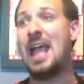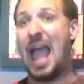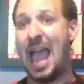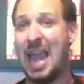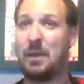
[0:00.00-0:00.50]

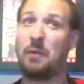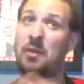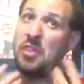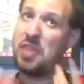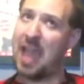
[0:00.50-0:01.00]
Anyway, with
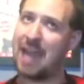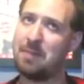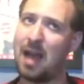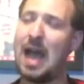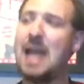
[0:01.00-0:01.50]
that in
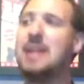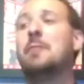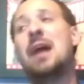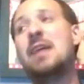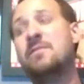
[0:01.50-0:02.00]
mind,
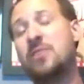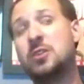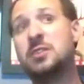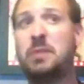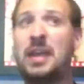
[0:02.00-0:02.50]
my
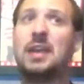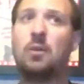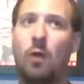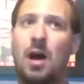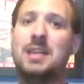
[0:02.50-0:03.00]
first pick
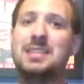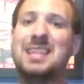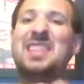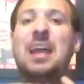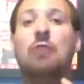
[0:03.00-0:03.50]
was
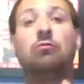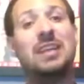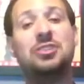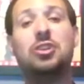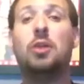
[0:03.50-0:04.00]
the
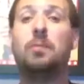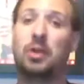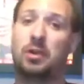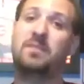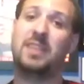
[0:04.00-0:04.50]
original
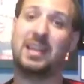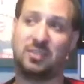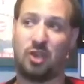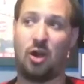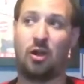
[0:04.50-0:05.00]
Perfect
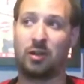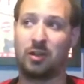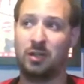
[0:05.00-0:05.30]
Dark.